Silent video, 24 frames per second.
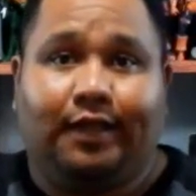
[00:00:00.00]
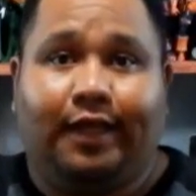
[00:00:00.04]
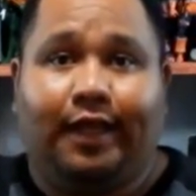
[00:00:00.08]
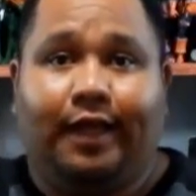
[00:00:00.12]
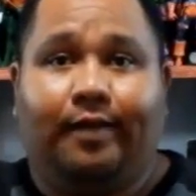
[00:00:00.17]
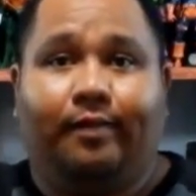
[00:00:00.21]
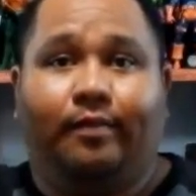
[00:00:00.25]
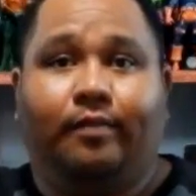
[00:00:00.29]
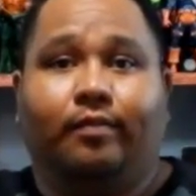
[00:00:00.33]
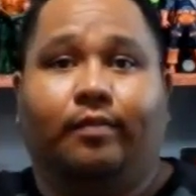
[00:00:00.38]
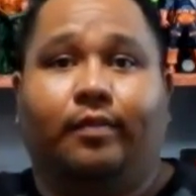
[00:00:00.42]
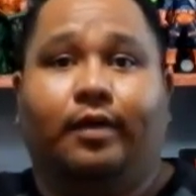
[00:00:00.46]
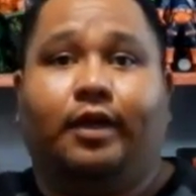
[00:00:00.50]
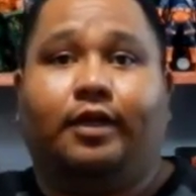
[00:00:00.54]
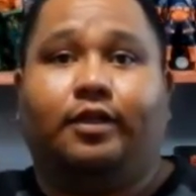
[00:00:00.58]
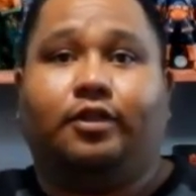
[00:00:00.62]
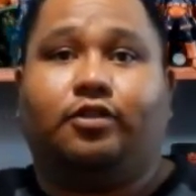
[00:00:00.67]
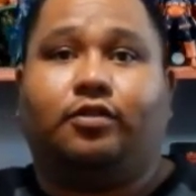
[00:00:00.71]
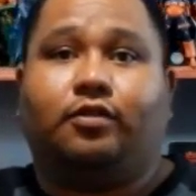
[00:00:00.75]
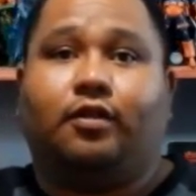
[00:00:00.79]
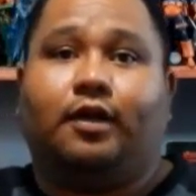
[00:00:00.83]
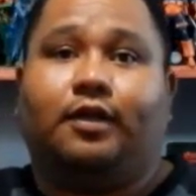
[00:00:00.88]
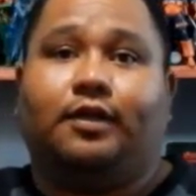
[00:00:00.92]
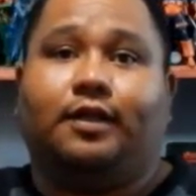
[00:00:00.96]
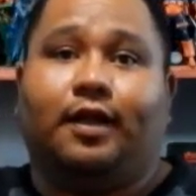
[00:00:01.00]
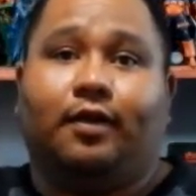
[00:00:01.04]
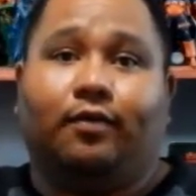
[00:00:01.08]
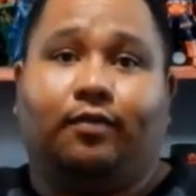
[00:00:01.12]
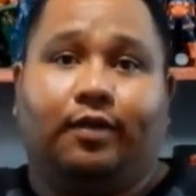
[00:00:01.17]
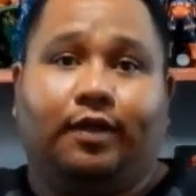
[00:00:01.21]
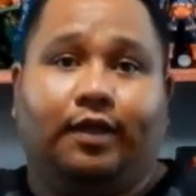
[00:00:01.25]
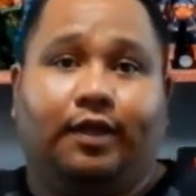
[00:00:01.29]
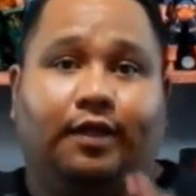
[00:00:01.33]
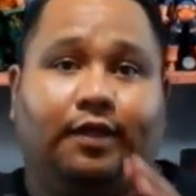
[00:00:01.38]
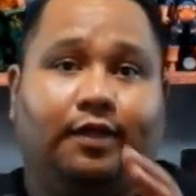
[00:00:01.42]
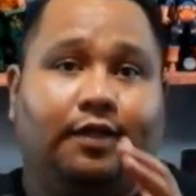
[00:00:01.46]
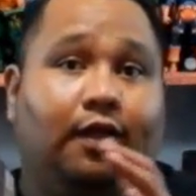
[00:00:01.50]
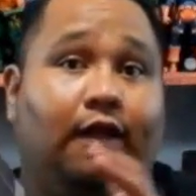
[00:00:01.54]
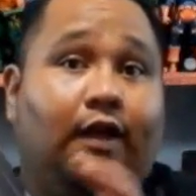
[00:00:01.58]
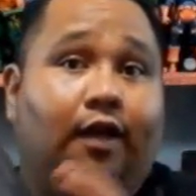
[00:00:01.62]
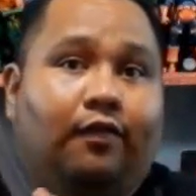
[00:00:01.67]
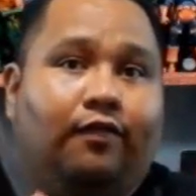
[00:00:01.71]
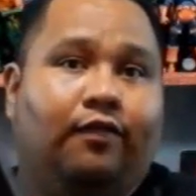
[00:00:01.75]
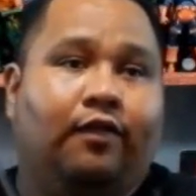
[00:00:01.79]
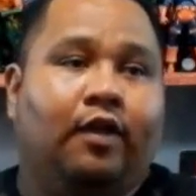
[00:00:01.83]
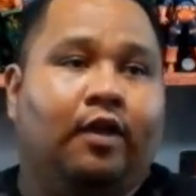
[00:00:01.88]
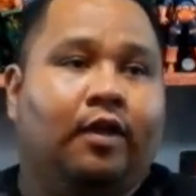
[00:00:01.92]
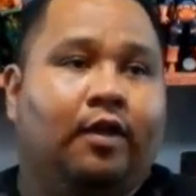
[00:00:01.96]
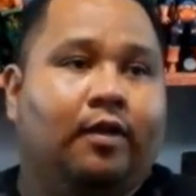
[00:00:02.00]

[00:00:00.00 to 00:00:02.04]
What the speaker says: damn Megatron that we love,